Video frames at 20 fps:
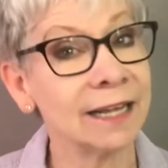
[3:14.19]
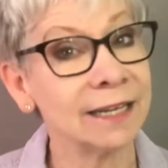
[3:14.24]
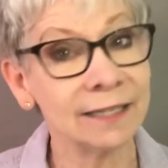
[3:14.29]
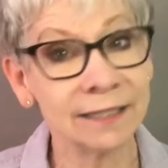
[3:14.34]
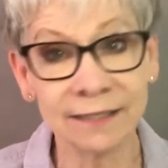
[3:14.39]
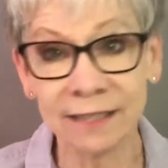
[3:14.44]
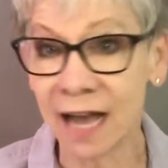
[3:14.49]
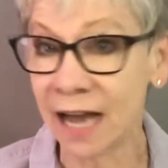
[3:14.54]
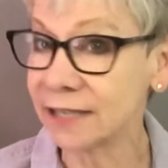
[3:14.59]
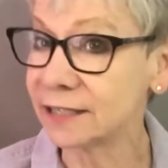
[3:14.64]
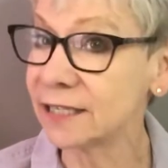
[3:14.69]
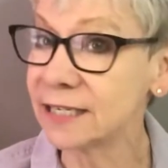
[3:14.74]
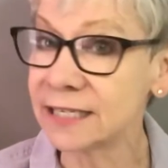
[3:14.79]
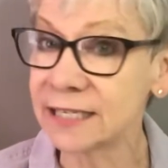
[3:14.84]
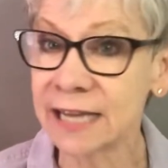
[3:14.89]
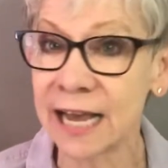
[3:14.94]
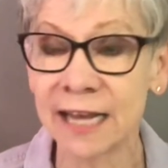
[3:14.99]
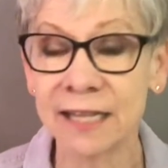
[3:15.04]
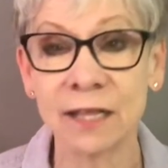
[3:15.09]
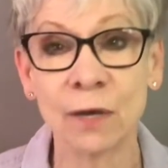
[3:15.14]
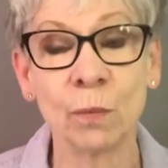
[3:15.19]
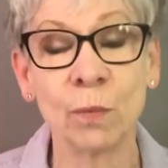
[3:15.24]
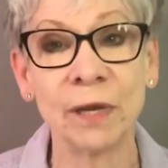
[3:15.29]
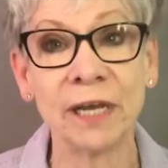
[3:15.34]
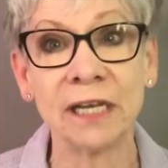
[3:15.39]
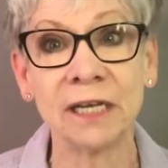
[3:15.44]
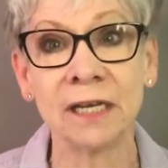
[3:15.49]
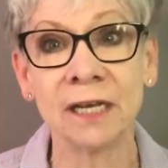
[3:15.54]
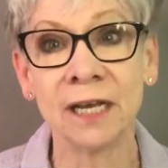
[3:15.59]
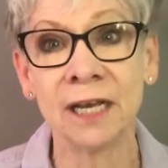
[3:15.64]
not to say that
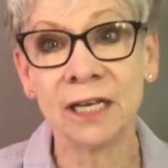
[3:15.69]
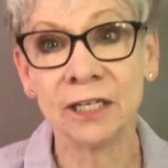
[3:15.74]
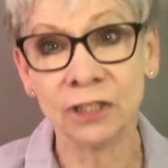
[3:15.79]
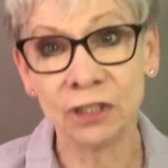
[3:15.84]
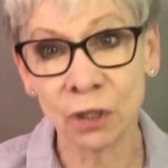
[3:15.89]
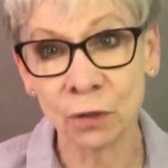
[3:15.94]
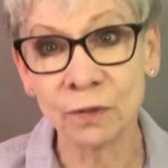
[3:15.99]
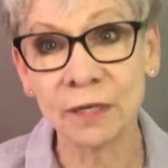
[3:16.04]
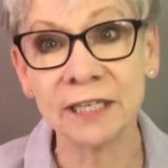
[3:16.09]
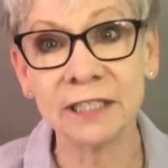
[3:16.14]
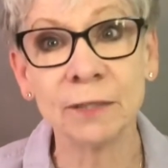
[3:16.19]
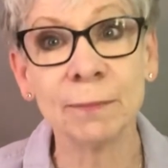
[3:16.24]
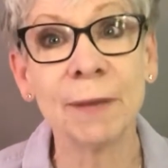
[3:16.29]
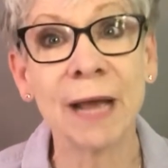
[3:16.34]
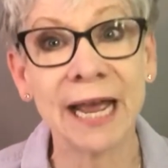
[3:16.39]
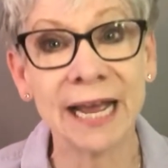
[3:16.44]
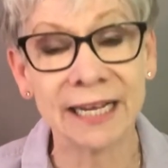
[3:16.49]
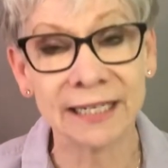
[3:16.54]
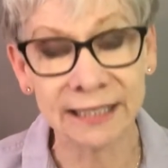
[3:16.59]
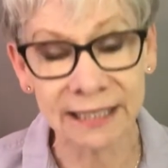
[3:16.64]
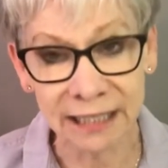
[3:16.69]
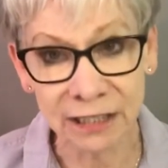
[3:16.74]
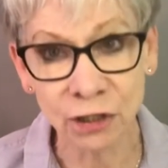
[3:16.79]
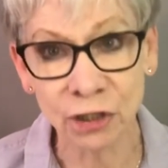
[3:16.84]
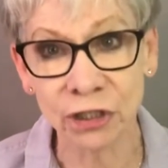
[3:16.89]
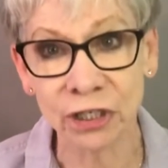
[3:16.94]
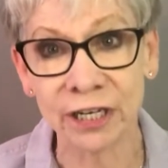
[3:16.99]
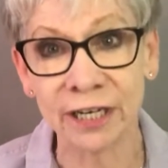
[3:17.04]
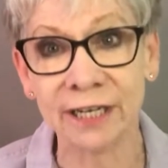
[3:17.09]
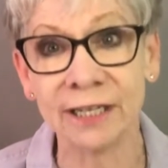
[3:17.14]
we don't need to pay
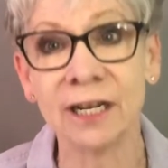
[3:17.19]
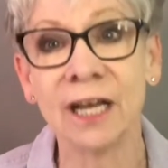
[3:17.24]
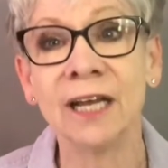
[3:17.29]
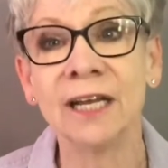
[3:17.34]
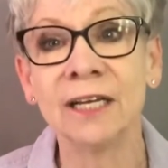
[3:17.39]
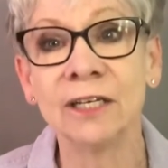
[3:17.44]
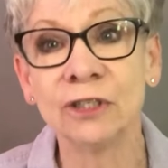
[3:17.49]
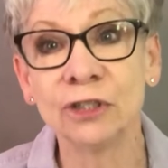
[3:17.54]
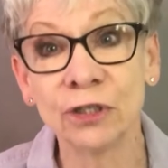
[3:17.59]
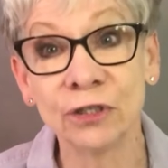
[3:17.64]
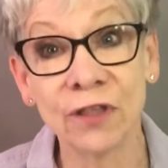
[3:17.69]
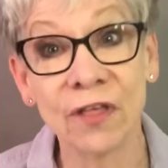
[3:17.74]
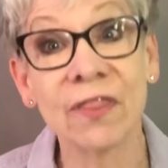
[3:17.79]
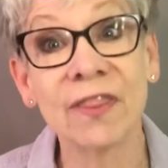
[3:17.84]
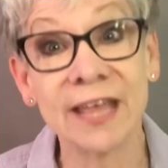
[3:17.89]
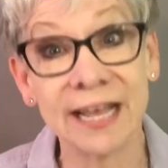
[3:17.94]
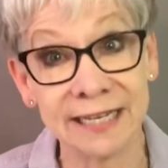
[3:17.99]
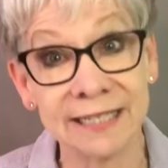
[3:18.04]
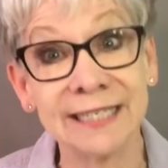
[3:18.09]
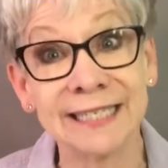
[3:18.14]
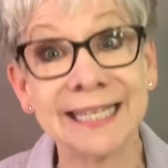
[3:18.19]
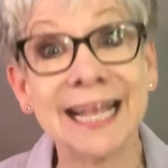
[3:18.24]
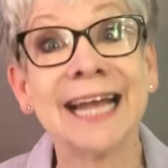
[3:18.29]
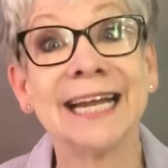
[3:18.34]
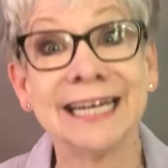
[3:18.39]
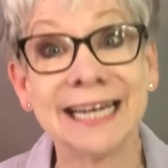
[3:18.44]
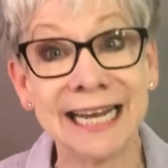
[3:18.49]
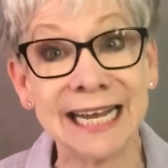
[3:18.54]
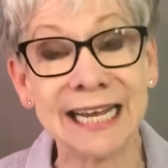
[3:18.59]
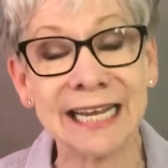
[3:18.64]
attention to the things
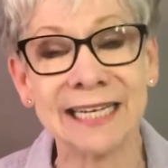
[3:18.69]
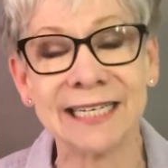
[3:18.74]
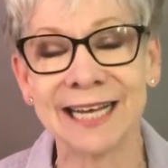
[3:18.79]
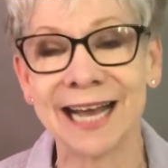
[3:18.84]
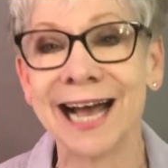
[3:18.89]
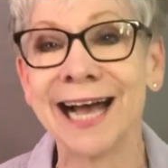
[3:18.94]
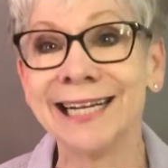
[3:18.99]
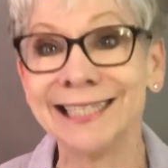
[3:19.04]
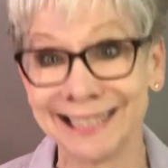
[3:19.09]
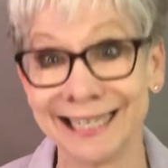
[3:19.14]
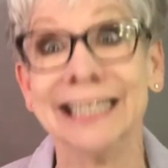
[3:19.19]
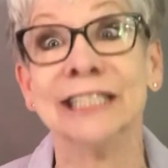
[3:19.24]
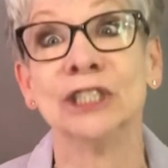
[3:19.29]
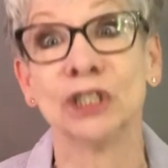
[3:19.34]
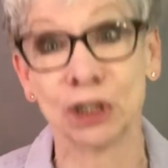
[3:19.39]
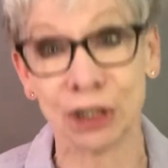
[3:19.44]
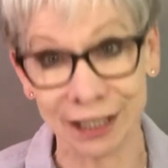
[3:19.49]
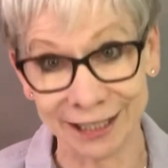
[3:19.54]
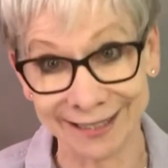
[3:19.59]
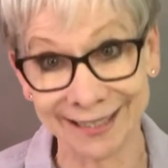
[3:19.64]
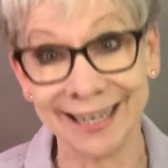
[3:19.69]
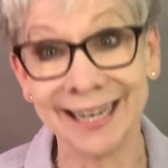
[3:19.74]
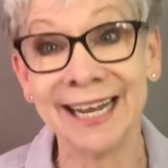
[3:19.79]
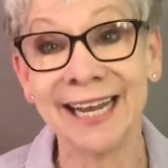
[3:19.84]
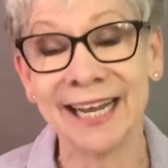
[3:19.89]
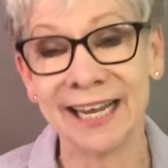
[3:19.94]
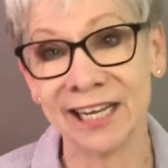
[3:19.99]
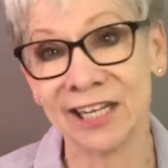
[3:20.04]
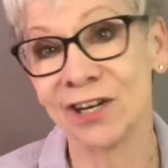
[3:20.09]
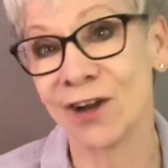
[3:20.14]
that need attention
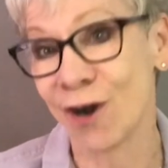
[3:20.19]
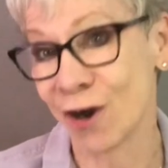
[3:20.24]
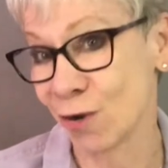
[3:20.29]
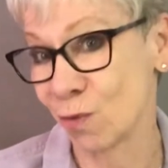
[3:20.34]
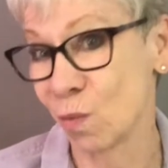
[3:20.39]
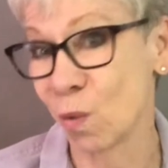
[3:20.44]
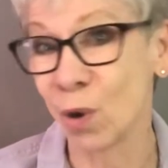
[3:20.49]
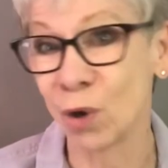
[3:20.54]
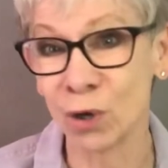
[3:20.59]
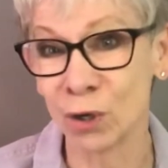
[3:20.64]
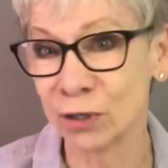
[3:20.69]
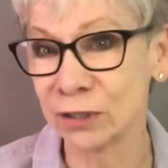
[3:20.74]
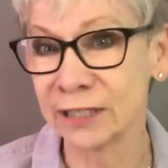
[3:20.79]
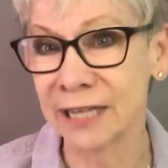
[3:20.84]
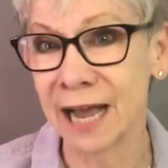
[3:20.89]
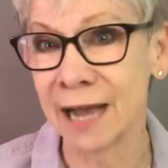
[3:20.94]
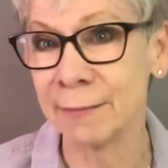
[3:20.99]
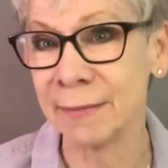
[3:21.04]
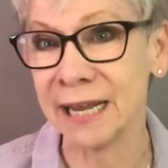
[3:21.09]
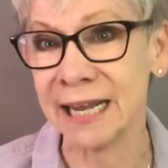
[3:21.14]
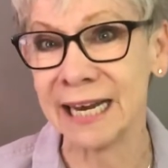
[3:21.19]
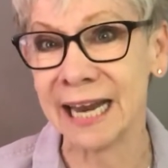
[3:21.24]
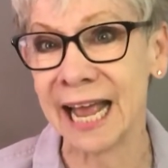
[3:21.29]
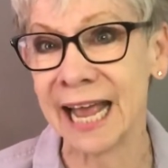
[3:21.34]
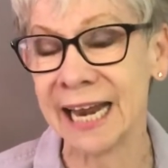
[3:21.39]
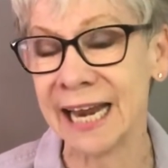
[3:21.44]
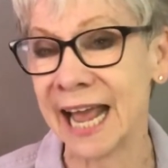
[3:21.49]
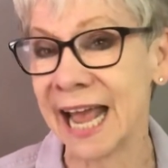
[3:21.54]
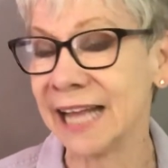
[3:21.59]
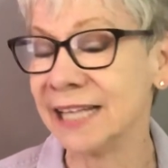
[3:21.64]
in our world. I mean,
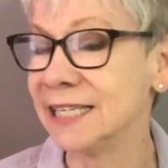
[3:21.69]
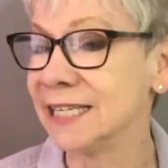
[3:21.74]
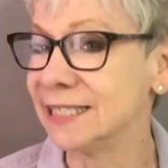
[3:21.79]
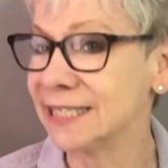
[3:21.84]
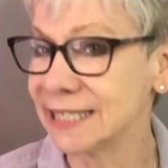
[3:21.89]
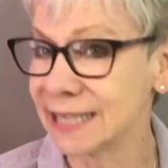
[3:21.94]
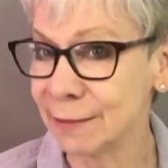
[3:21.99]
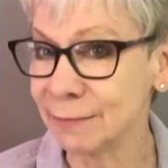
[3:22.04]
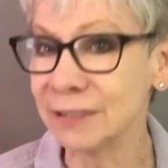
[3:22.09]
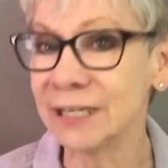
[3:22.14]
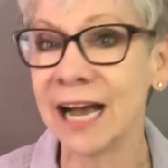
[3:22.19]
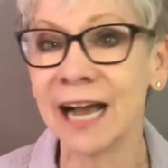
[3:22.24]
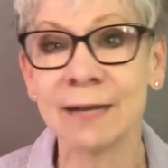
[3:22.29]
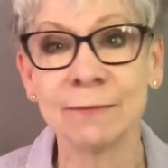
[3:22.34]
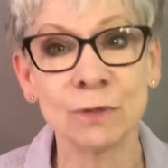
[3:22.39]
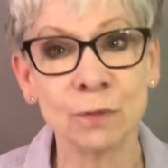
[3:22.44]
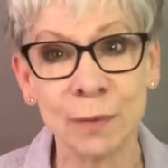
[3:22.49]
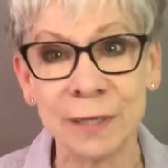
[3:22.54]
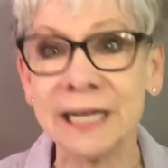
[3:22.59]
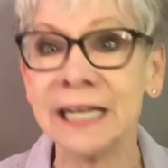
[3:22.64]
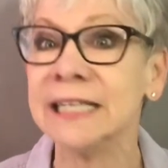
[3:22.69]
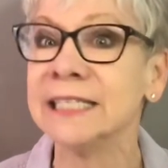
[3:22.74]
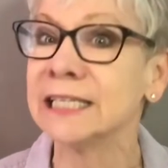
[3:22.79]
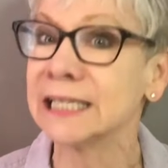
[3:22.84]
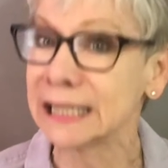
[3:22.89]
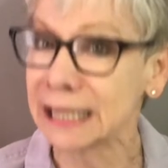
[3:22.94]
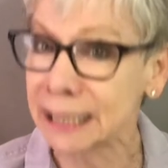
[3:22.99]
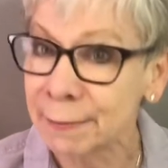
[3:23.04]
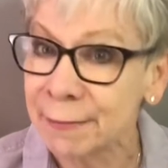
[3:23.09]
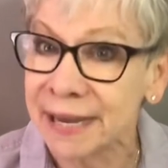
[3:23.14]
and sometimes we need
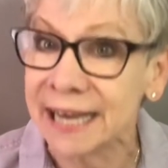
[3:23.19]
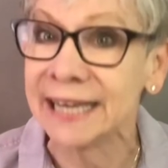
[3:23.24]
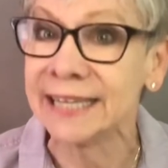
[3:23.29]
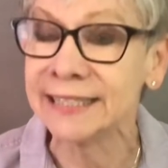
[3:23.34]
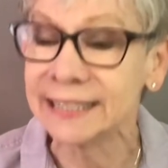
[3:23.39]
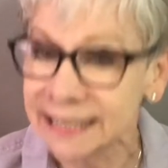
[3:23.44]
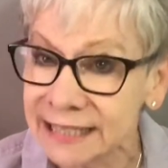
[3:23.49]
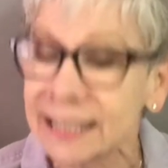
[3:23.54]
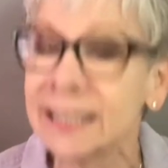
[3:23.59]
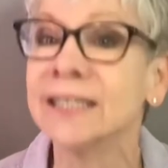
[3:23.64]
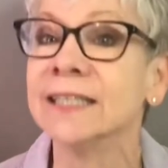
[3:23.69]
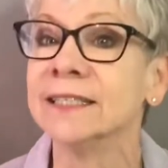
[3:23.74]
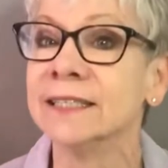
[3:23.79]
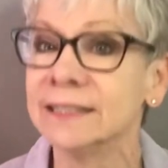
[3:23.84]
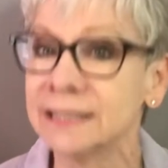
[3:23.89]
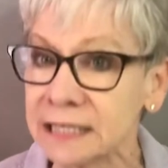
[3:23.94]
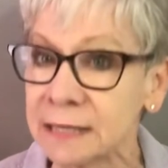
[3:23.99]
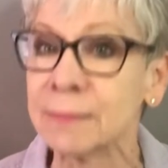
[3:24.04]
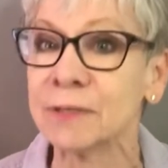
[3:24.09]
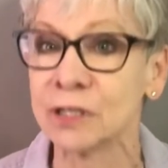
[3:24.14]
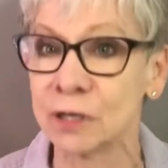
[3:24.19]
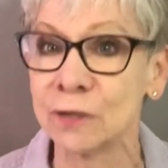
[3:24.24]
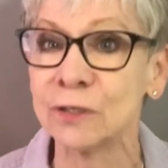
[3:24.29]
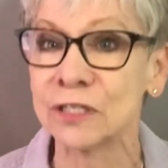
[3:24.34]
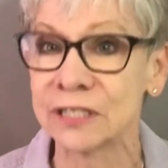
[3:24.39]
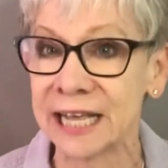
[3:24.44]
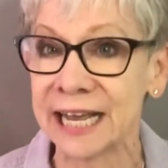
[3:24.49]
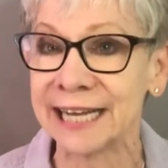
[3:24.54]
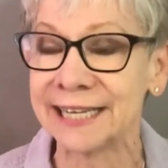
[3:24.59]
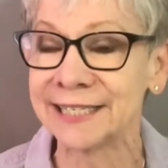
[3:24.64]
to lament some of those
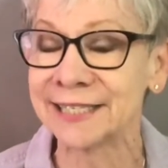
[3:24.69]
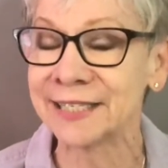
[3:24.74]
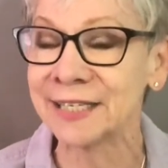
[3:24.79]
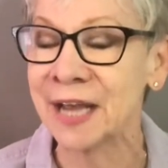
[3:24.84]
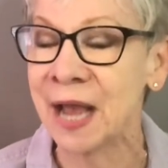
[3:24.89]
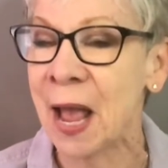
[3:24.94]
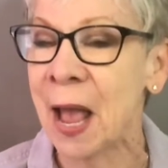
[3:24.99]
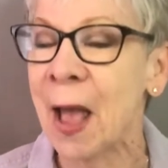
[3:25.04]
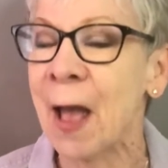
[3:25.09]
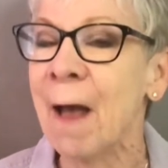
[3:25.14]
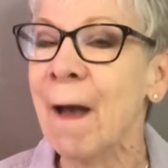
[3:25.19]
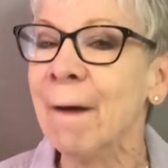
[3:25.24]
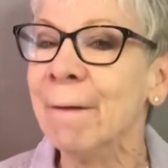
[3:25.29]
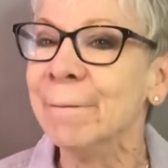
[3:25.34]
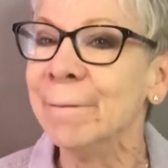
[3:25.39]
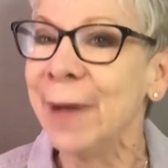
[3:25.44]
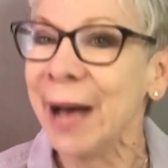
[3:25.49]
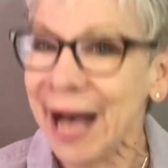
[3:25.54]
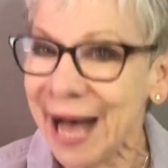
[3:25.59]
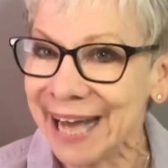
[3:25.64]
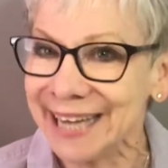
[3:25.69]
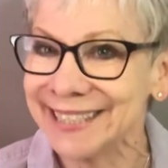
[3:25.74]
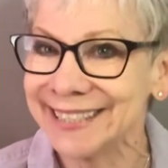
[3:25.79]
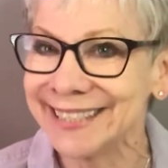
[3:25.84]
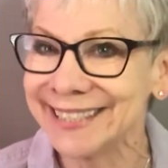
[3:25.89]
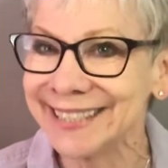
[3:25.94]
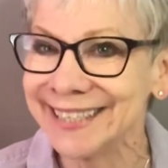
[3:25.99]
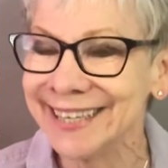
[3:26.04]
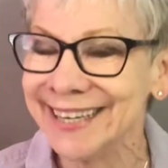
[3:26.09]
things. But